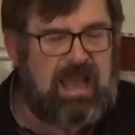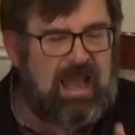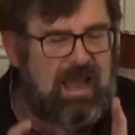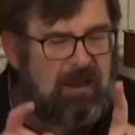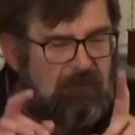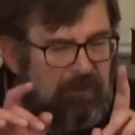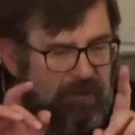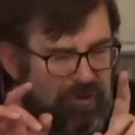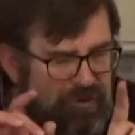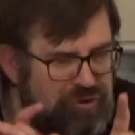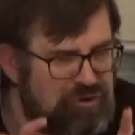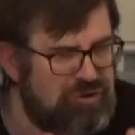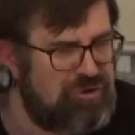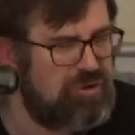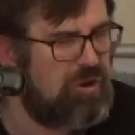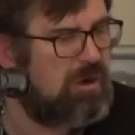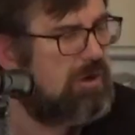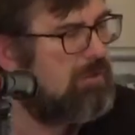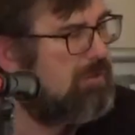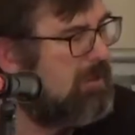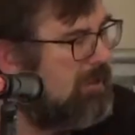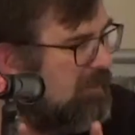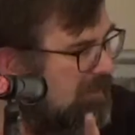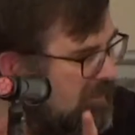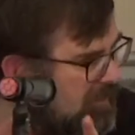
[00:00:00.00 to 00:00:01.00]
Our
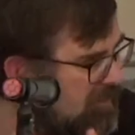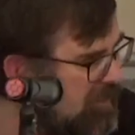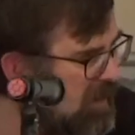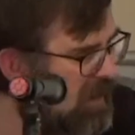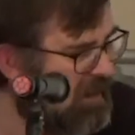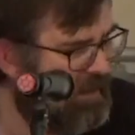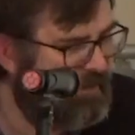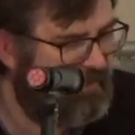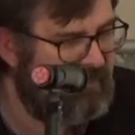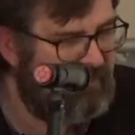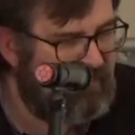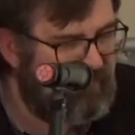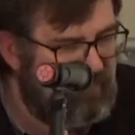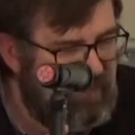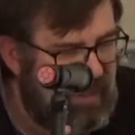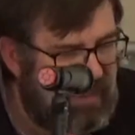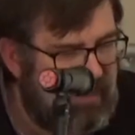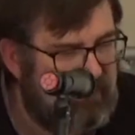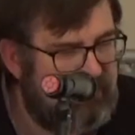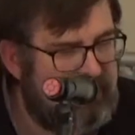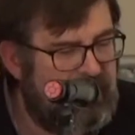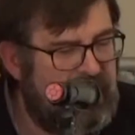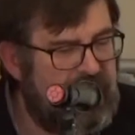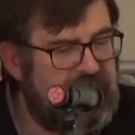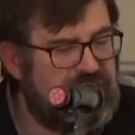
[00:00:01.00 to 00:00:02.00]
sure and certain
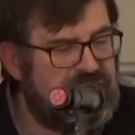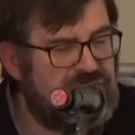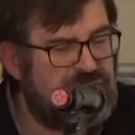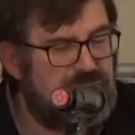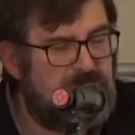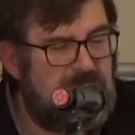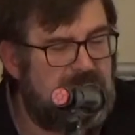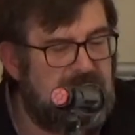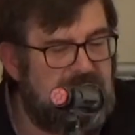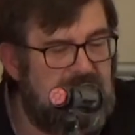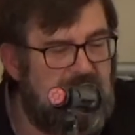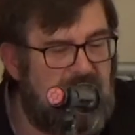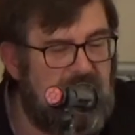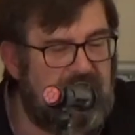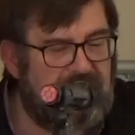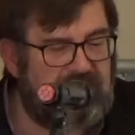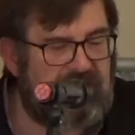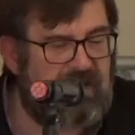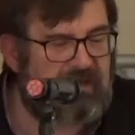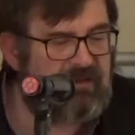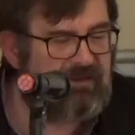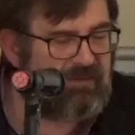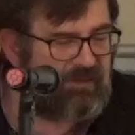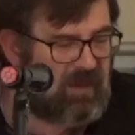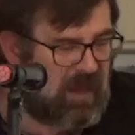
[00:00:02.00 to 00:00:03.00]
salvation
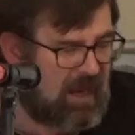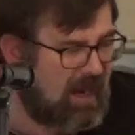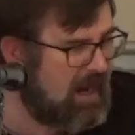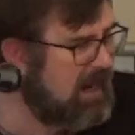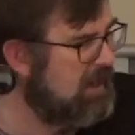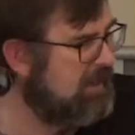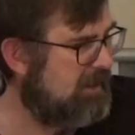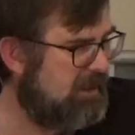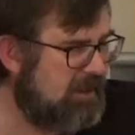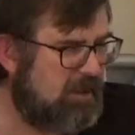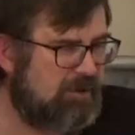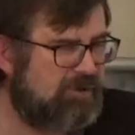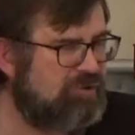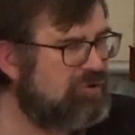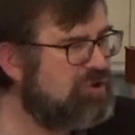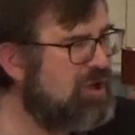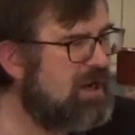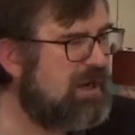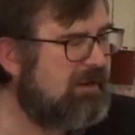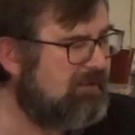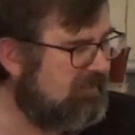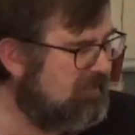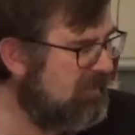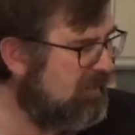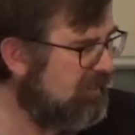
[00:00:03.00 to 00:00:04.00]
relies entirely on
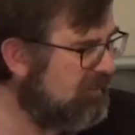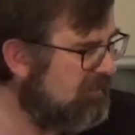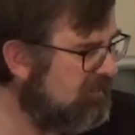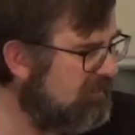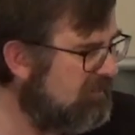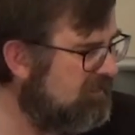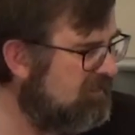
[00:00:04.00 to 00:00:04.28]
Jesus